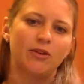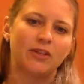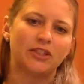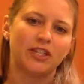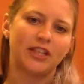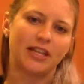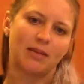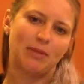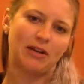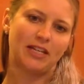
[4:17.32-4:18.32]
I want you to think
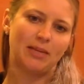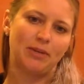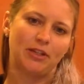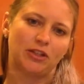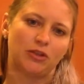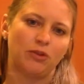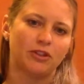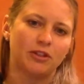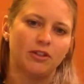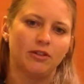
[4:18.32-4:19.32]
about keeping your
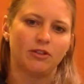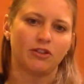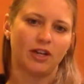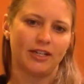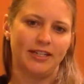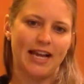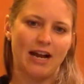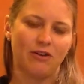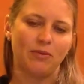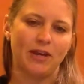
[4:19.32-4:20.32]
shoulder drawn
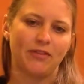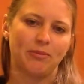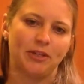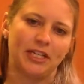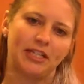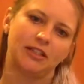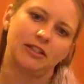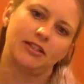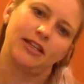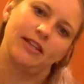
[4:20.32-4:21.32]
down away from your
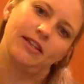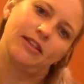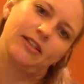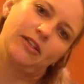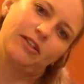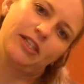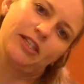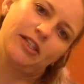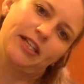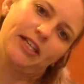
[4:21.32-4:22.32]
ears and then tilting
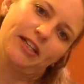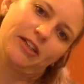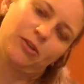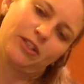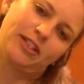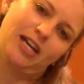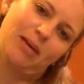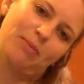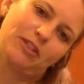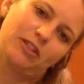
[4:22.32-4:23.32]
your ear towards the
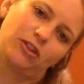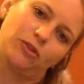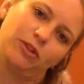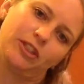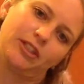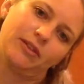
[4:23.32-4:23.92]
opposite shoulder.